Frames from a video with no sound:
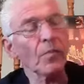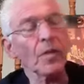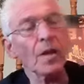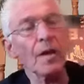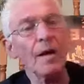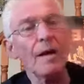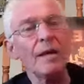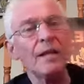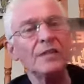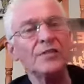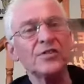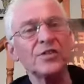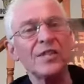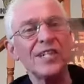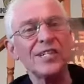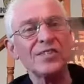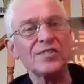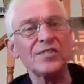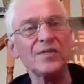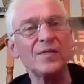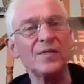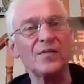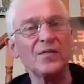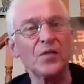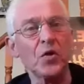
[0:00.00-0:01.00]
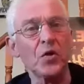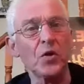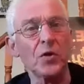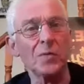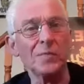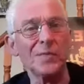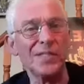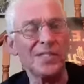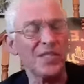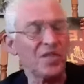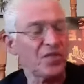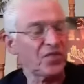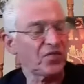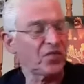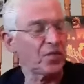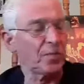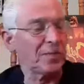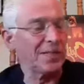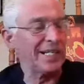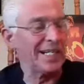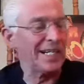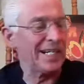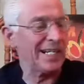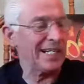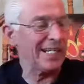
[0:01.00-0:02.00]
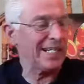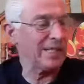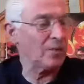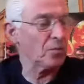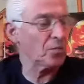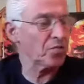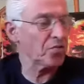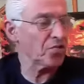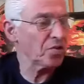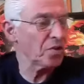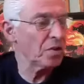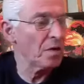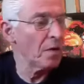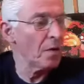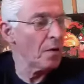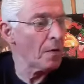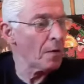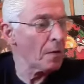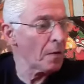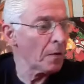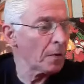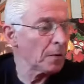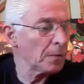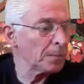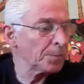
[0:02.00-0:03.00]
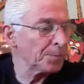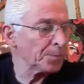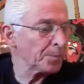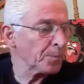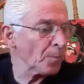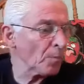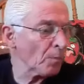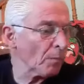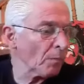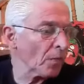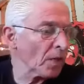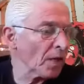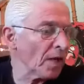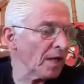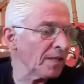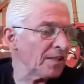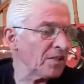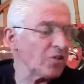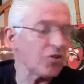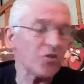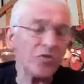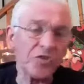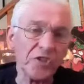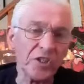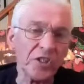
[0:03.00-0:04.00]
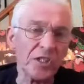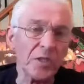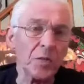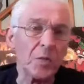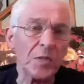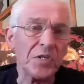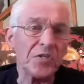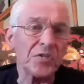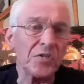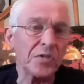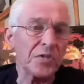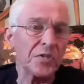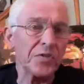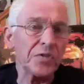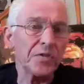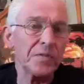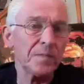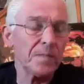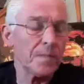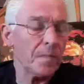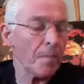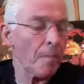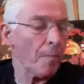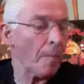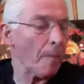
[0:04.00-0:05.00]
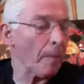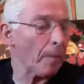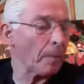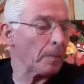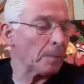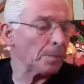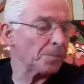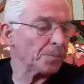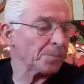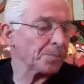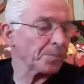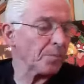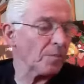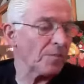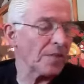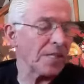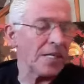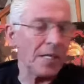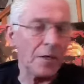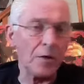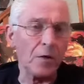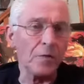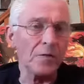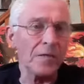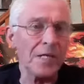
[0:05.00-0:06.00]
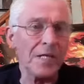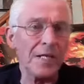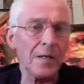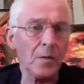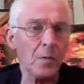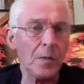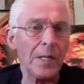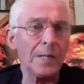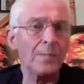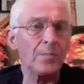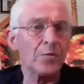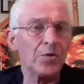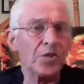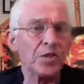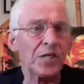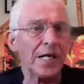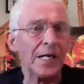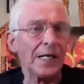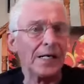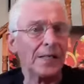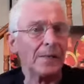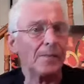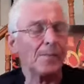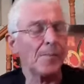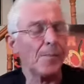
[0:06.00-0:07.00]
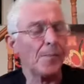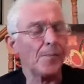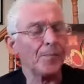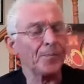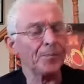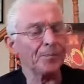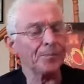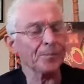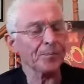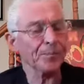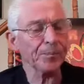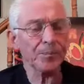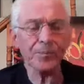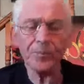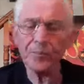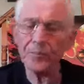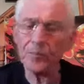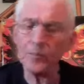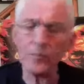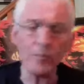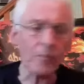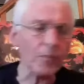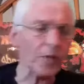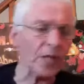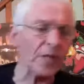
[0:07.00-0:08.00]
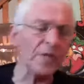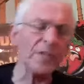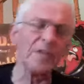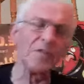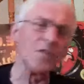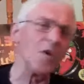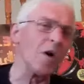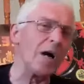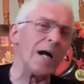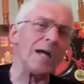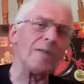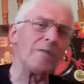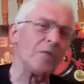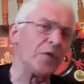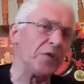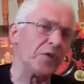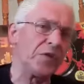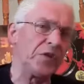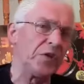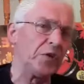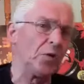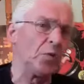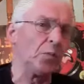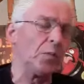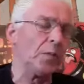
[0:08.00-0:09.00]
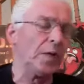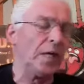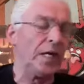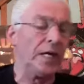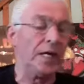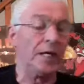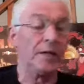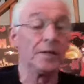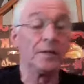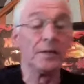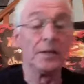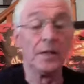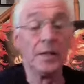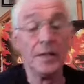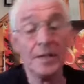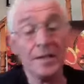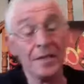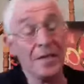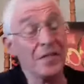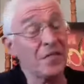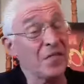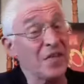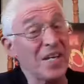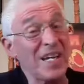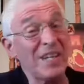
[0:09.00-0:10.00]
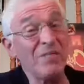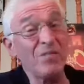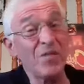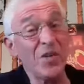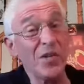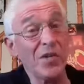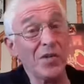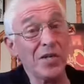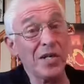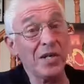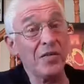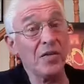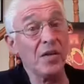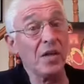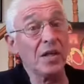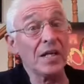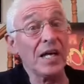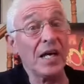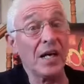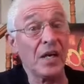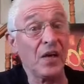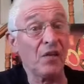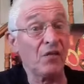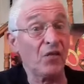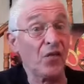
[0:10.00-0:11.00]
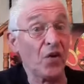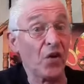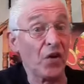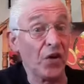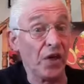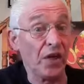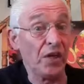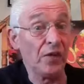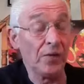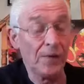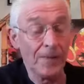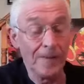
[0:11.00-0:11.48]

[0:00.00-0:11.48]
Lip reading: is less than 4 minutes from our house. And it's Chilli Wizards. Get on their website. They've got everything up there. And if they haven't got it, they'll get it for you.